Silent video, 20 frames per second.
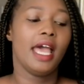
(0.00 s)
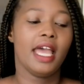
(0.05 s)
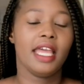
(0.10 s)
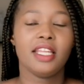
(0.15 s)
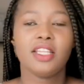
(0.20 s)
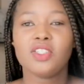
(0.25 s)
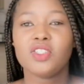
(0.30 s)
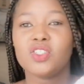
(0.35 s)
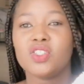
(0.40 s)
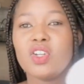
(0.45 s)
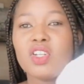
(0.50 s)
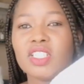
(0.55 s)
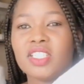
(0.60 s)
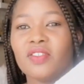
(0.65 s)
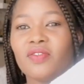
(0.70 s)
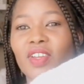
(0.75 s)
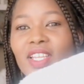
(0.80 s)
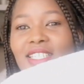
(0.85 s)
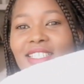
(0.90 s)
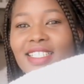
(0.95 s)
and it's not
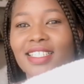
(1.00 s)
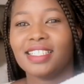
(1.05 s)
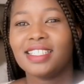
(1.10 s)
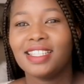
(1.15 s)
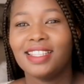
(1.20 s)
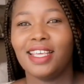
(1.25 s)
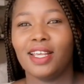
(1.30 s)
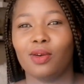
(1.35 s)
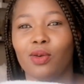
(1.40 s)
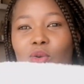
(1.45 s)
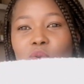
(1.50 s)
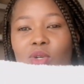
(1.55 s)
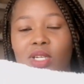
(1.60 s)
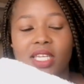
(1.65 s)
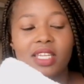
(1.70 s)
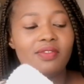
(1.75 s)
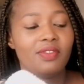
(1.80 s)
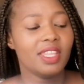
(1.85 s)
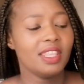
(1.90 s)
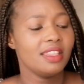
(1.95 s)
even just the look
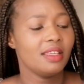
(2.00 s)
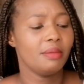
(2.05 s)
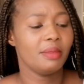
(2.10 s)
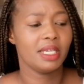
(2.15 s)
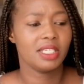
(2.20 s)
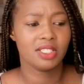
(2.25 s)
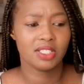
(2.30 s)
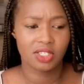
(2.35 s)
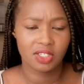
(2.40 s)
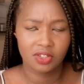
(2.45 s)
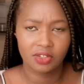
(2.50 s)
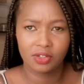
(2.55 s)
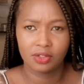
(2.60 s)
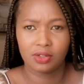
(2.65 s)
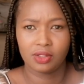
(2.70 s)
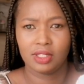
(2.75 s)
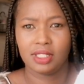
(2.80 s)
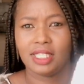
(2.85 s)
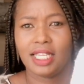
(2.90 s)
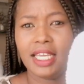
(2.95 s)
even the
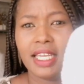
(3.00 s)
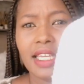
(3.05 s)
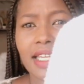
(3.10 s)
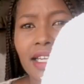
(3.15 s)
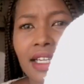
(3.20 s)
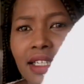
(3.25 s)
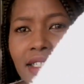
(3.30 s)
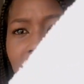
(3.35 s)
material like